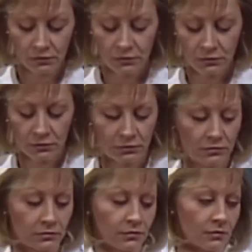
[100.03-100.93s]

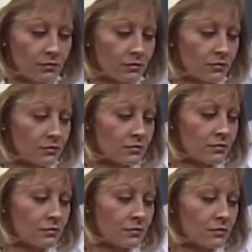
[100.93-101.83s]

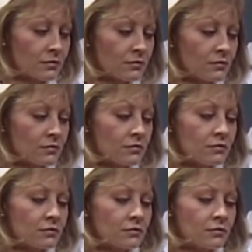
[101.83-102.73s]

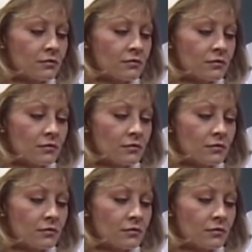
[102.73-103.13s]
The person shown says nothing.